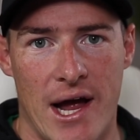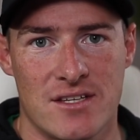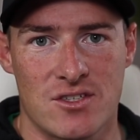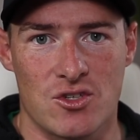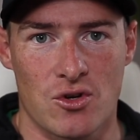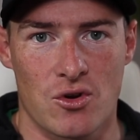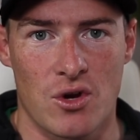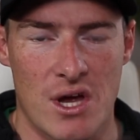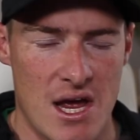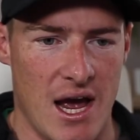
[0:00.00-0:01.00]
I had to
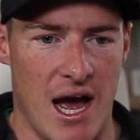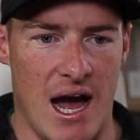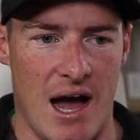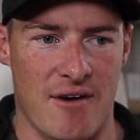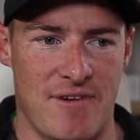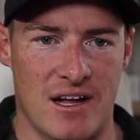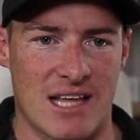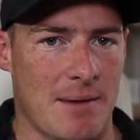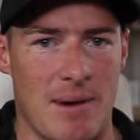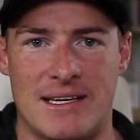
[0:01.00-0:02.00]
do, I felt
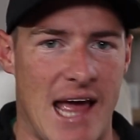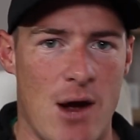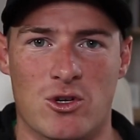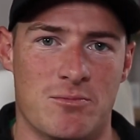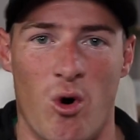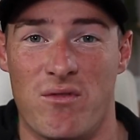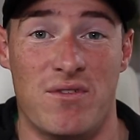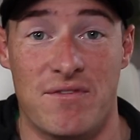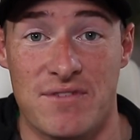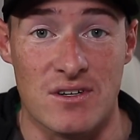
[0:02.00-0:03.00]
like my day was more
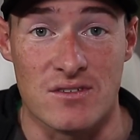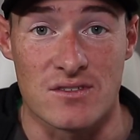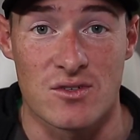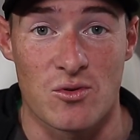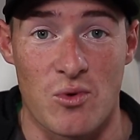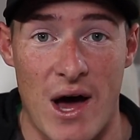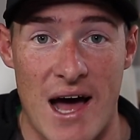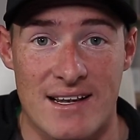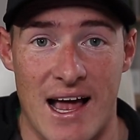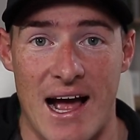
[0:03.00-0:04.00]
fulfilled,
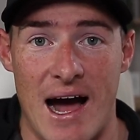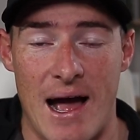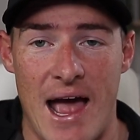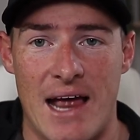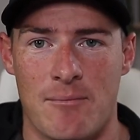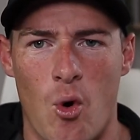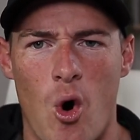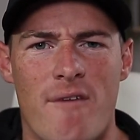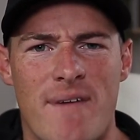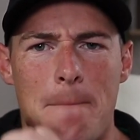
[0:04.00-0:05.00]
right? Like I had
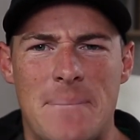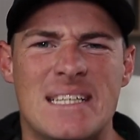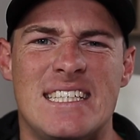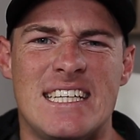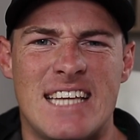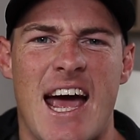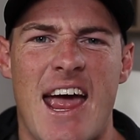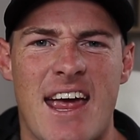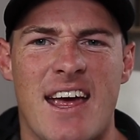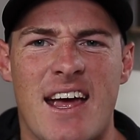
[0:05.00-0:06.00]
more of a busy
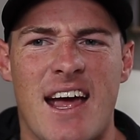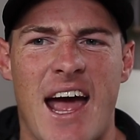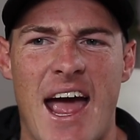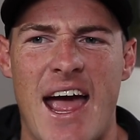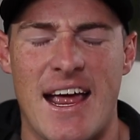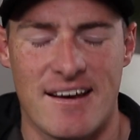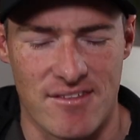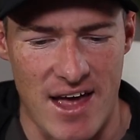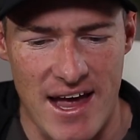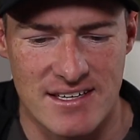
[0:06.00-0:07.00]
day, and
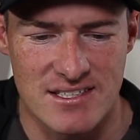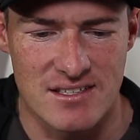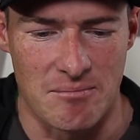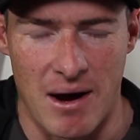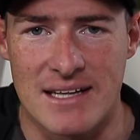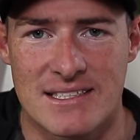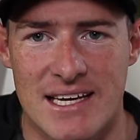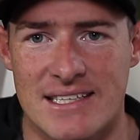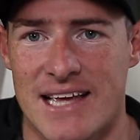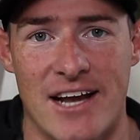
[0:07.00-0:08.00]
that
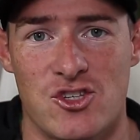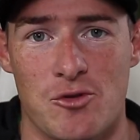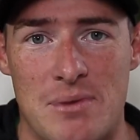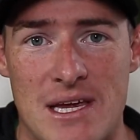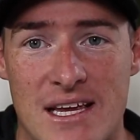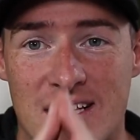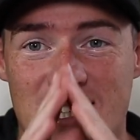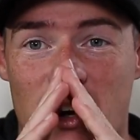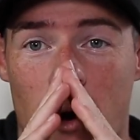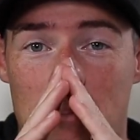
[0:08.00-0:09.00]
mindset had to be
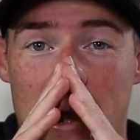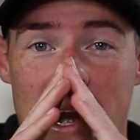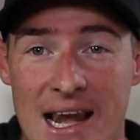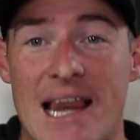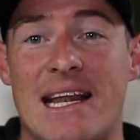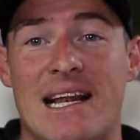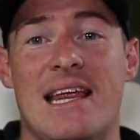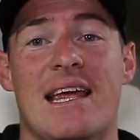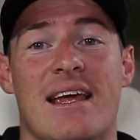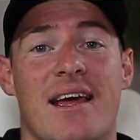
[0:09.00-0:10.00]

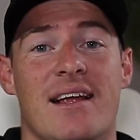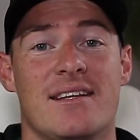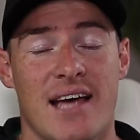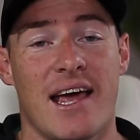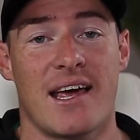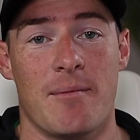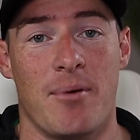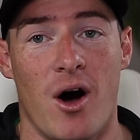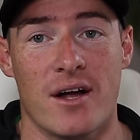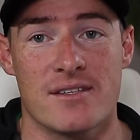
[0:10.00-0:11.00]
completely taken
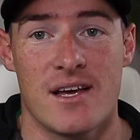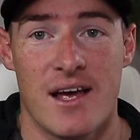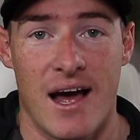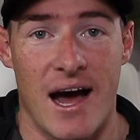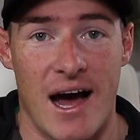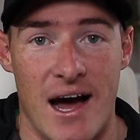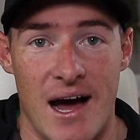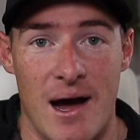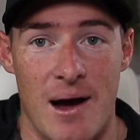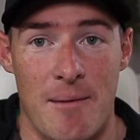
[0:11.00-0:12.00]
apart
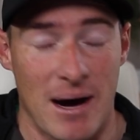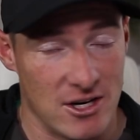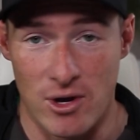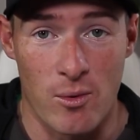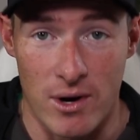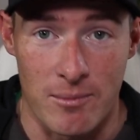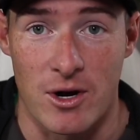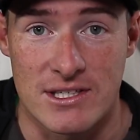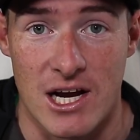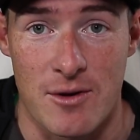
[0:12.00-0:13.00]
by doing what I'm
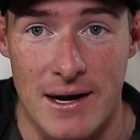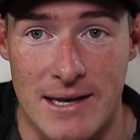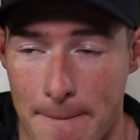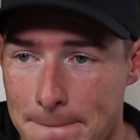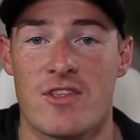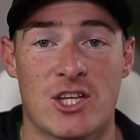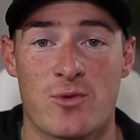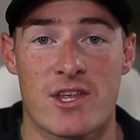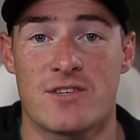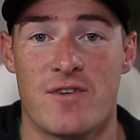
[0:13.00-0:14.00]
going to tell you right now. So that's
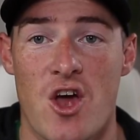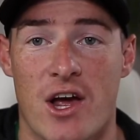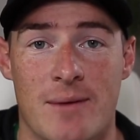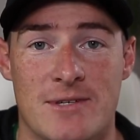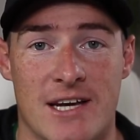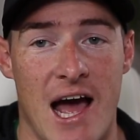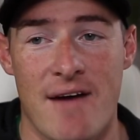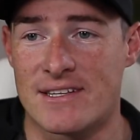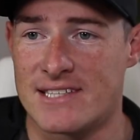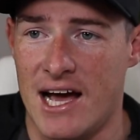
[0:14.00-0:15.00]
where this video comes in. I
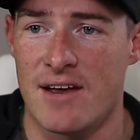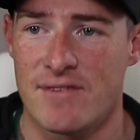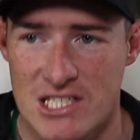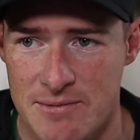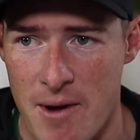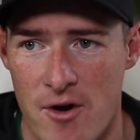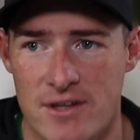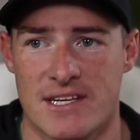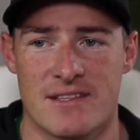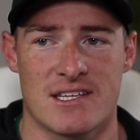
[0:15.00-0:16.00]
have a ton of
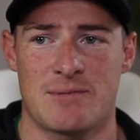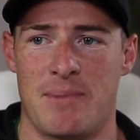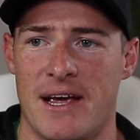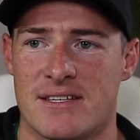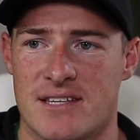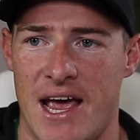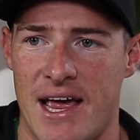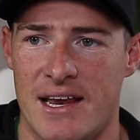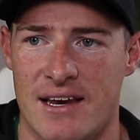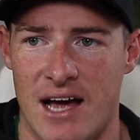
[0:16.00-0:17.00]
experience in this space,
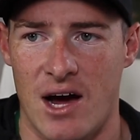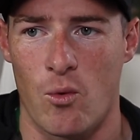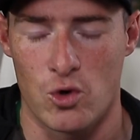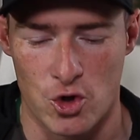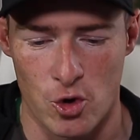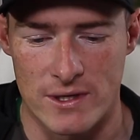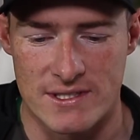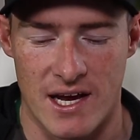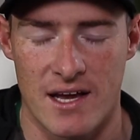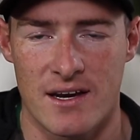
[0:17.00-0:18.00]
and I do a
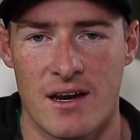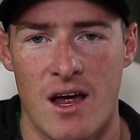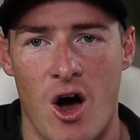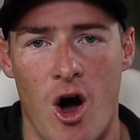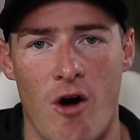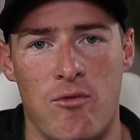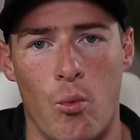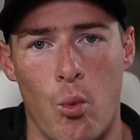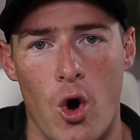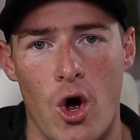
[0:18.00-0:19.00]
ton
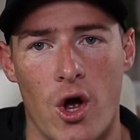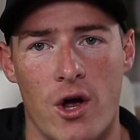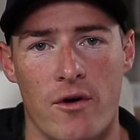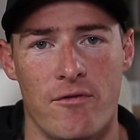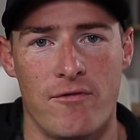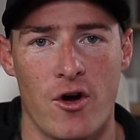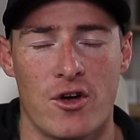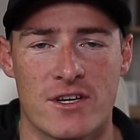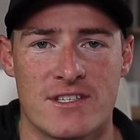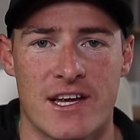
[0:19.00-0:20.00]
of work
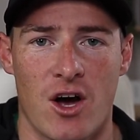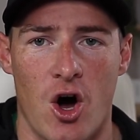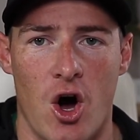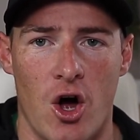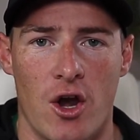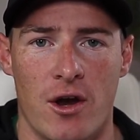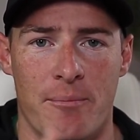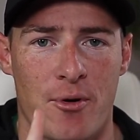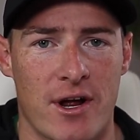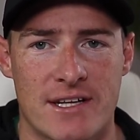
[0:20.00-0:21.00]
focusing
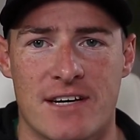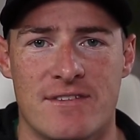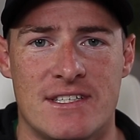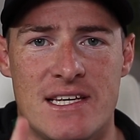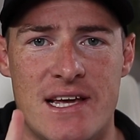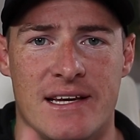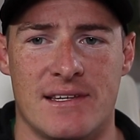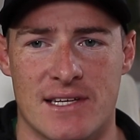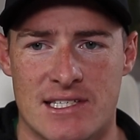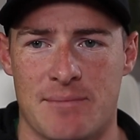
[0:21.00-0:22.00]
on productivity
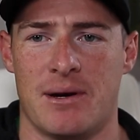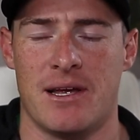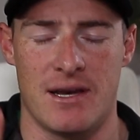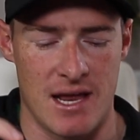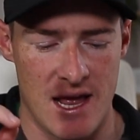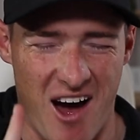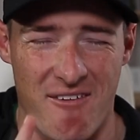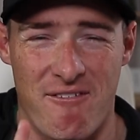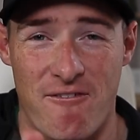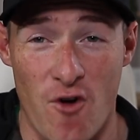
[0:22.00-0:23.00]
and discipline.
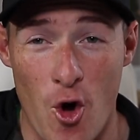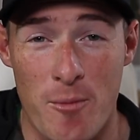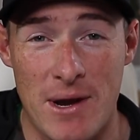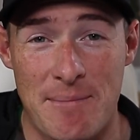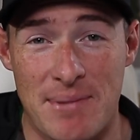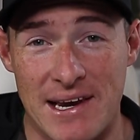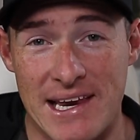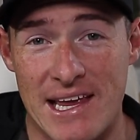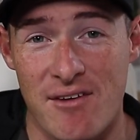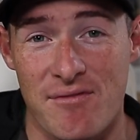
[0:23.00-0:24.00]
I firmly
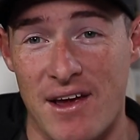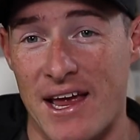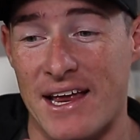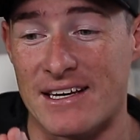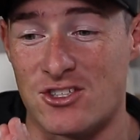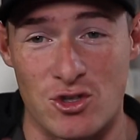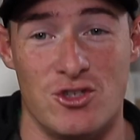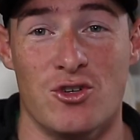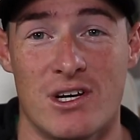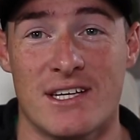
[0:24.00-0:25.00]
believe in
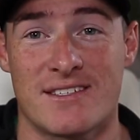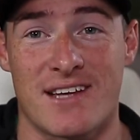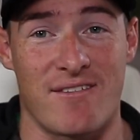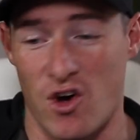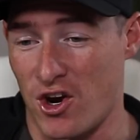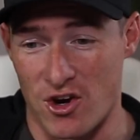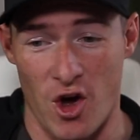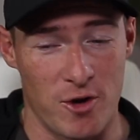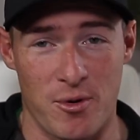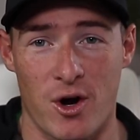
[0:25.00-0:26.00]
to-do lists. I've got a
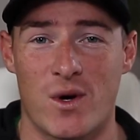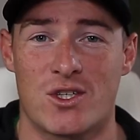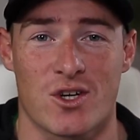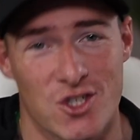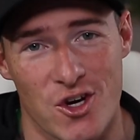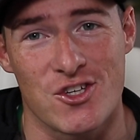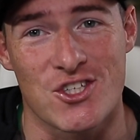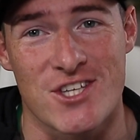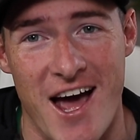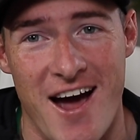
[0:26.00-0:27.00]
notebook, which I'll show you
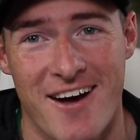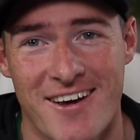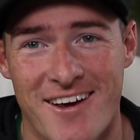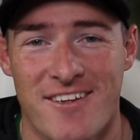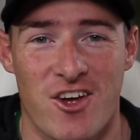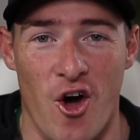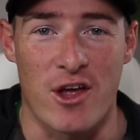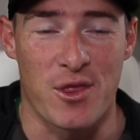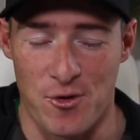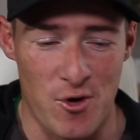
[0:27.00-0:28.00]
just now,
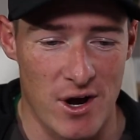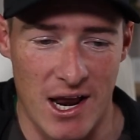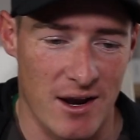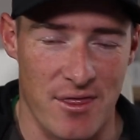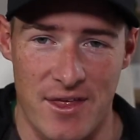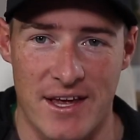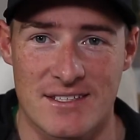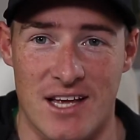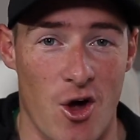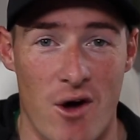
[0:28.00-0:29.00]
going through a lot of
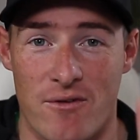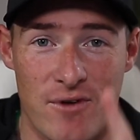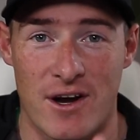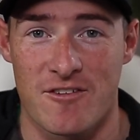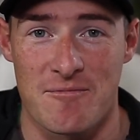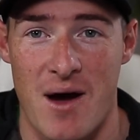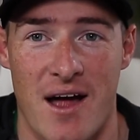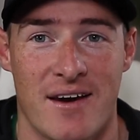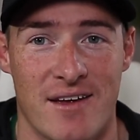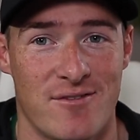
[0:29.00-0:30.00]
things. I know a friend of
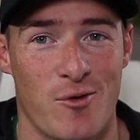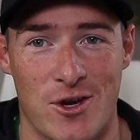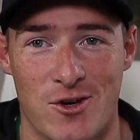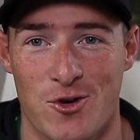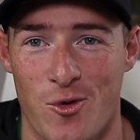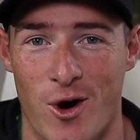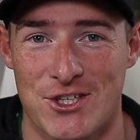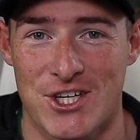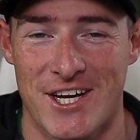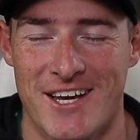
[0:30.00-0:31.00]
mine, when you do
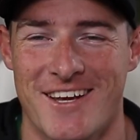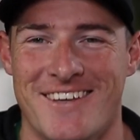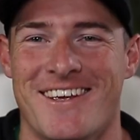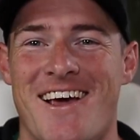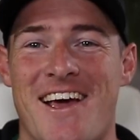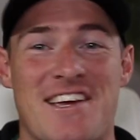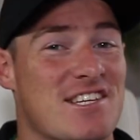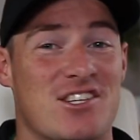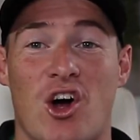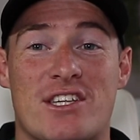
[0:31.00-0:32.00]
watching it,
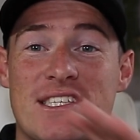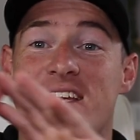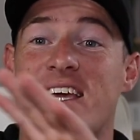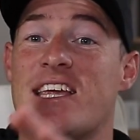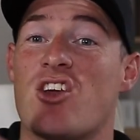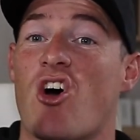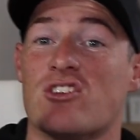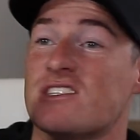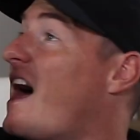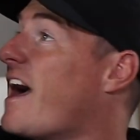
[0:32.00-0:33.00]
he's got sticky
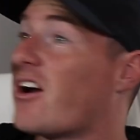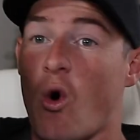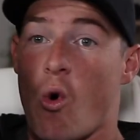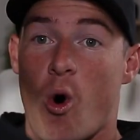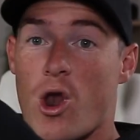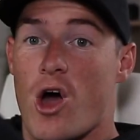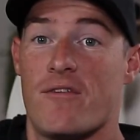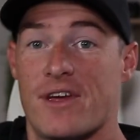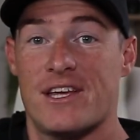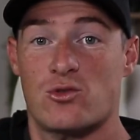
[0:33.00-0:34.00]
notes like all
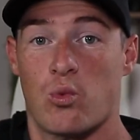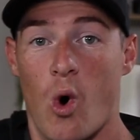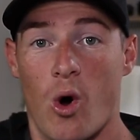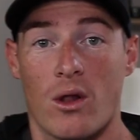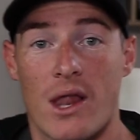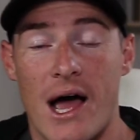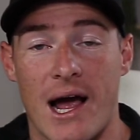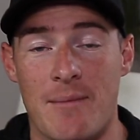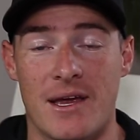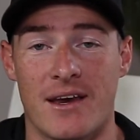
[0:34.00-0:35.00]
over his wall. Like,
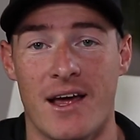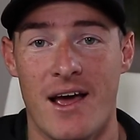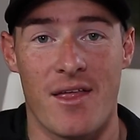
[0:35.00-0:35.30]
I mean,